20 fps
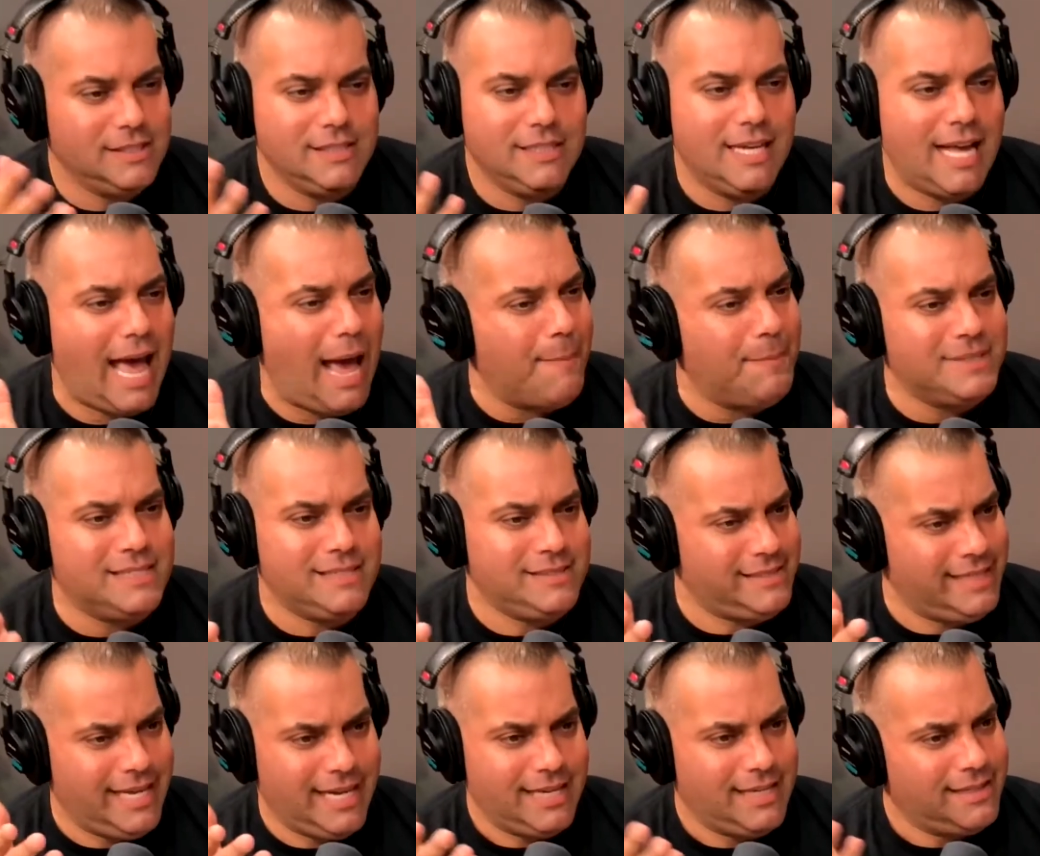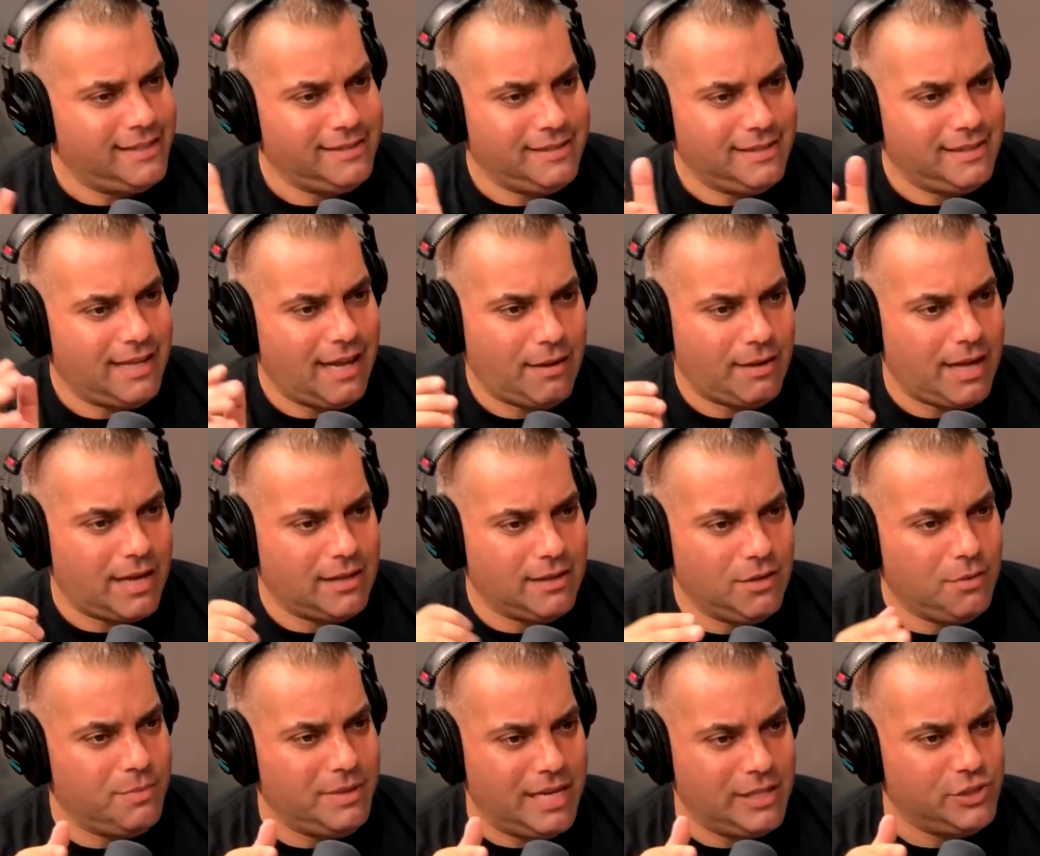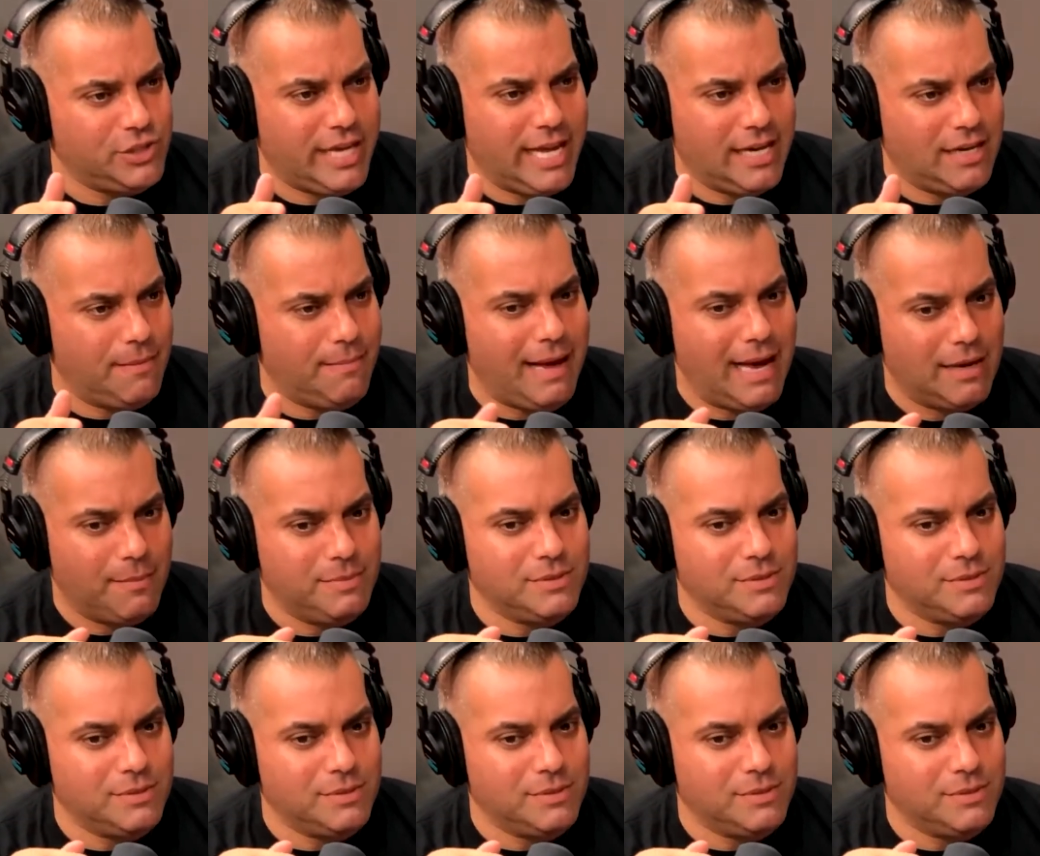happened to see it, and I got a little bit educated about it.